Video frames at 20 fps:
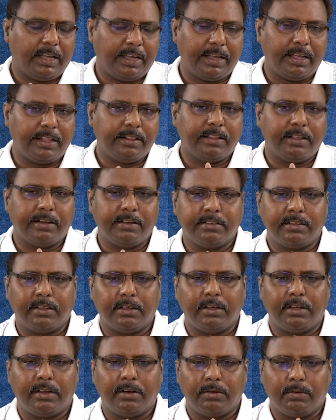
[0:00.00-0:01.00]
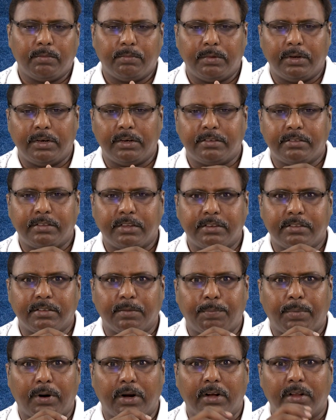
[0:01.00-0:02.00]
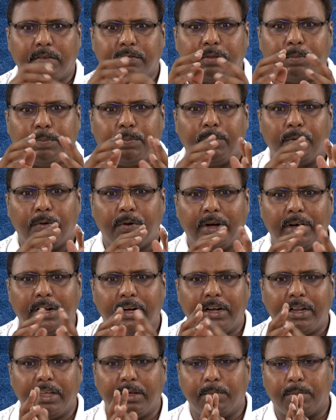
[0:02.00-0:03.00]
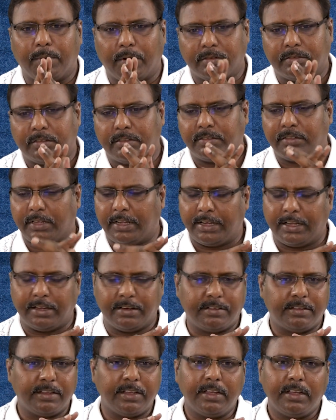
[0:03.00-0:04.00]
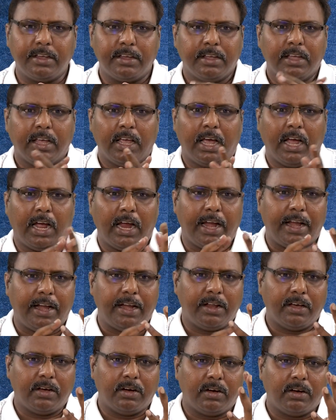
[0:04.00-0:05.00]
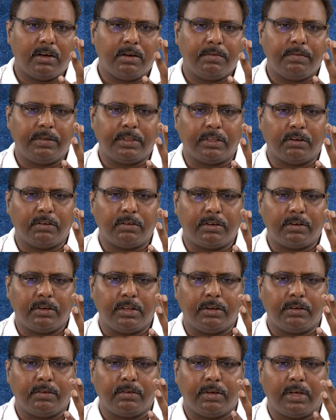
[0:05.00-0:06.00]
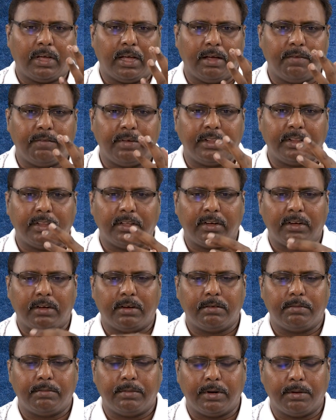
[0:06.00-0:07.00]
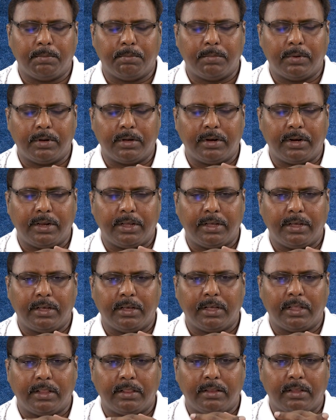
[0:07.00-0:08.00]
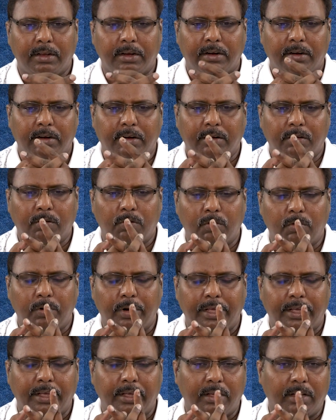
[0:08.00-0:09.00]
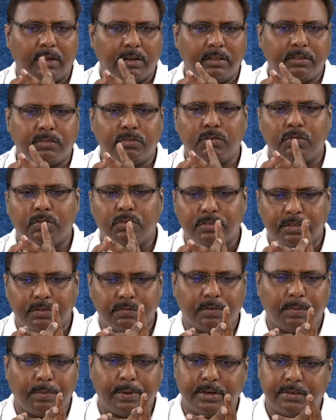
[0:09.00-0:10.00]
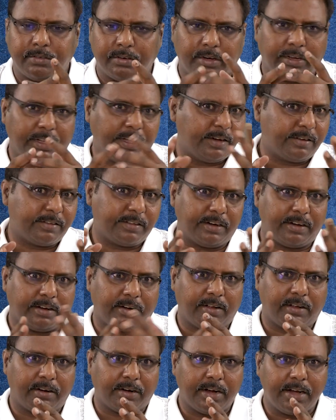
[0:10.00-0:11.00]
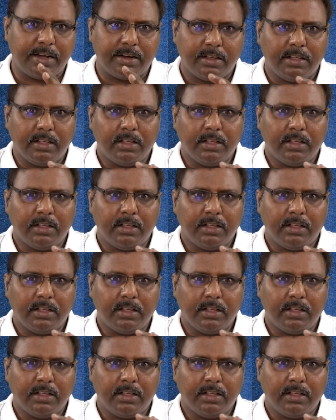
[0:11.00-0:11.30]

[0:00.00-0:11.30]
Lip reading: again there is a it's a part of the poor editing process, I can say. And without having the numbering and then coding or the source information, etc., right?